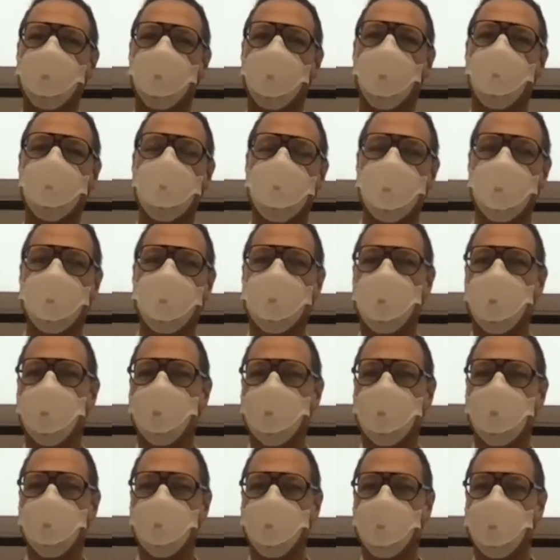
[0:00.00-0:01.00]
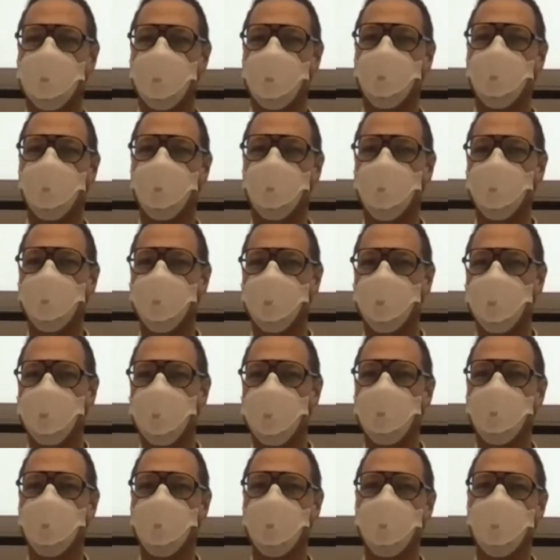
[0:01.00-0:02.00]
upside down, so you can do
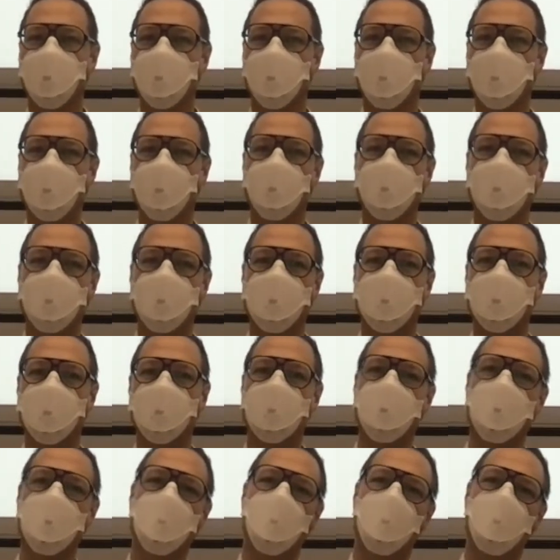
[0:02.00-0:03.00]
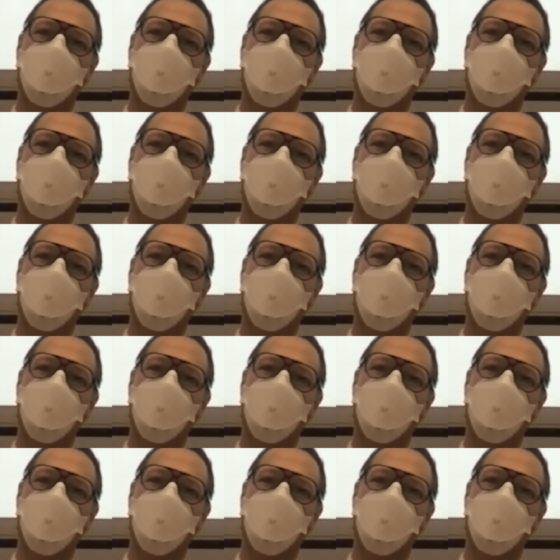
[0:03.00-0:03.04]
inverted imaging,